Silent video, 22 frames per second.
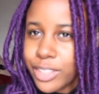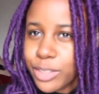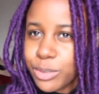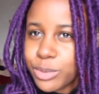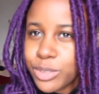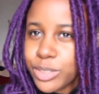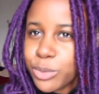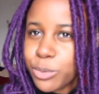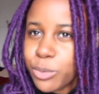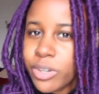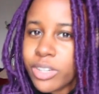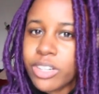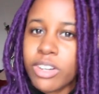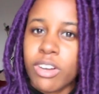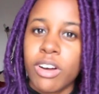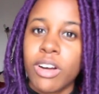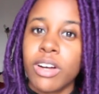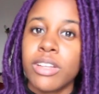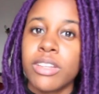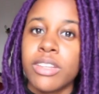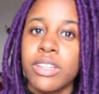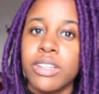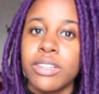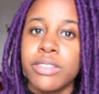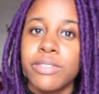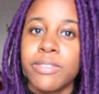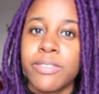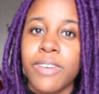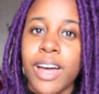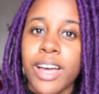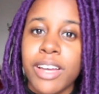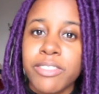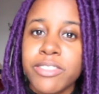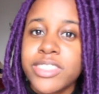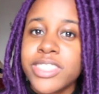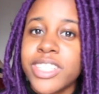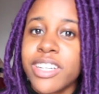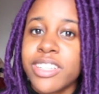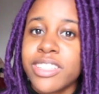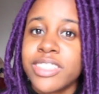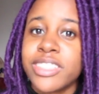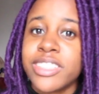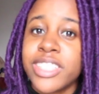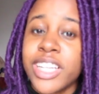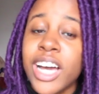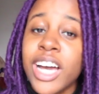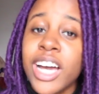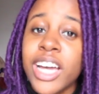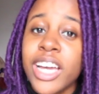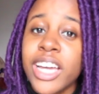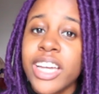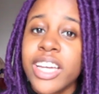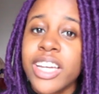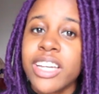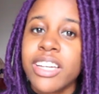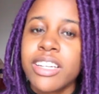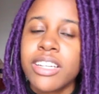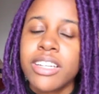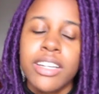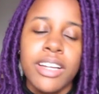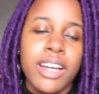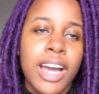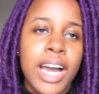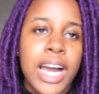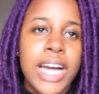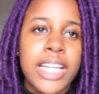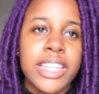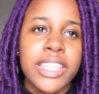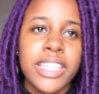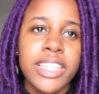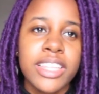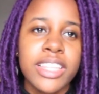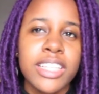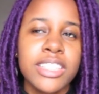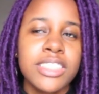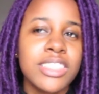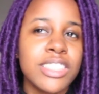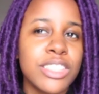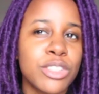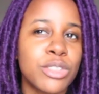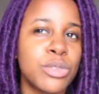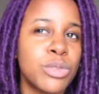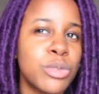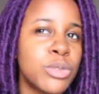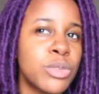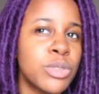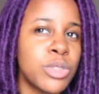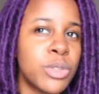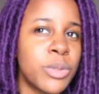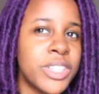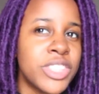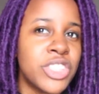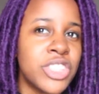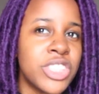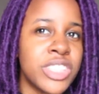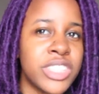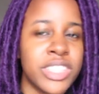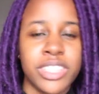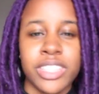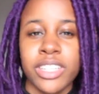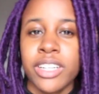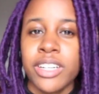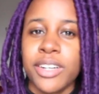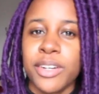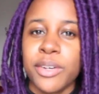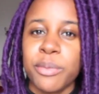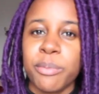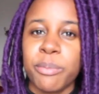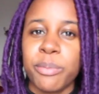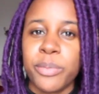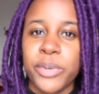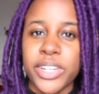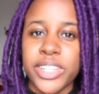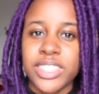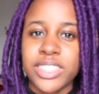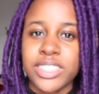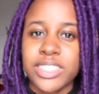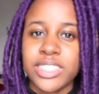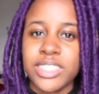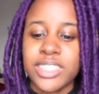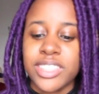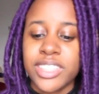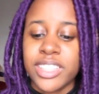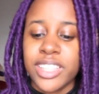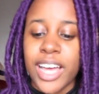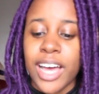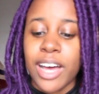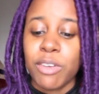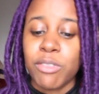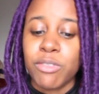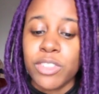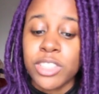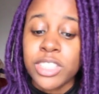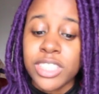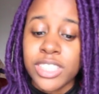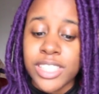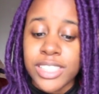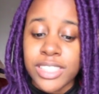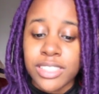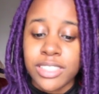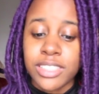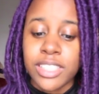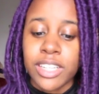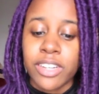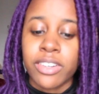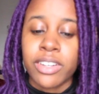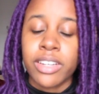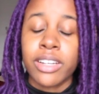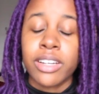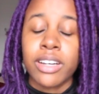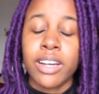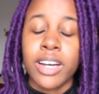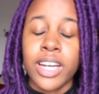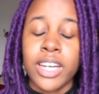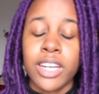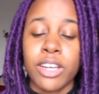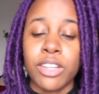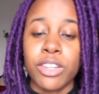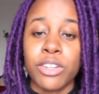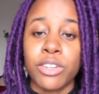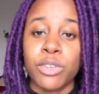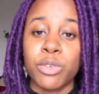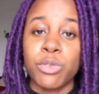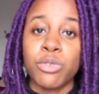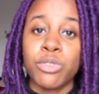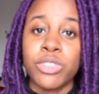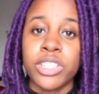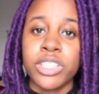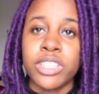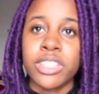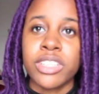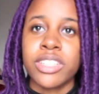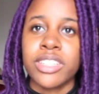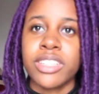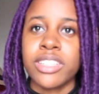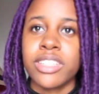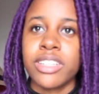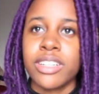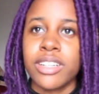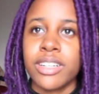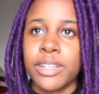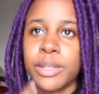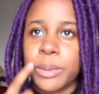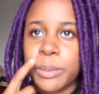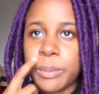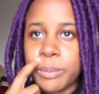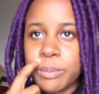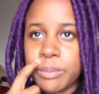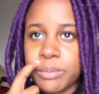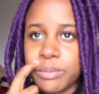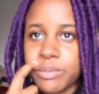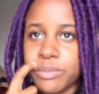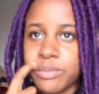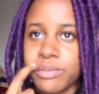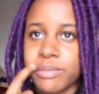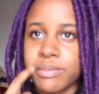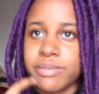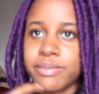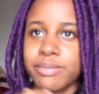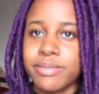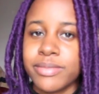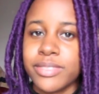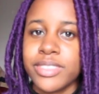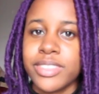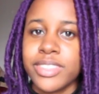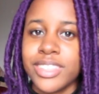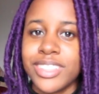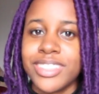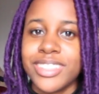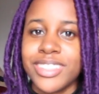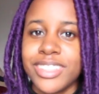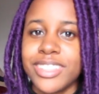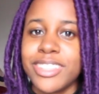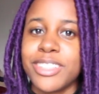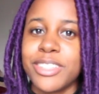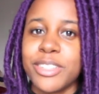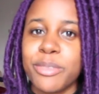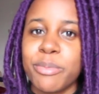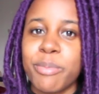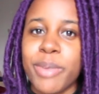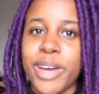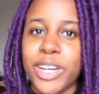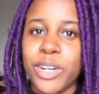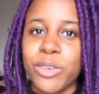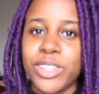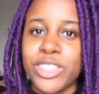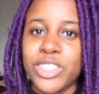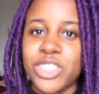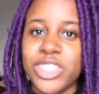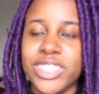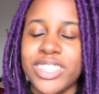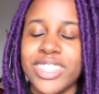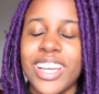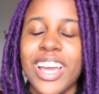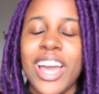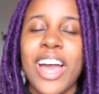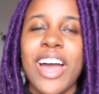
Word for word: there was one called a five-sided die. I think that's a Google question, but that wasn't necessary. Another really um, bad question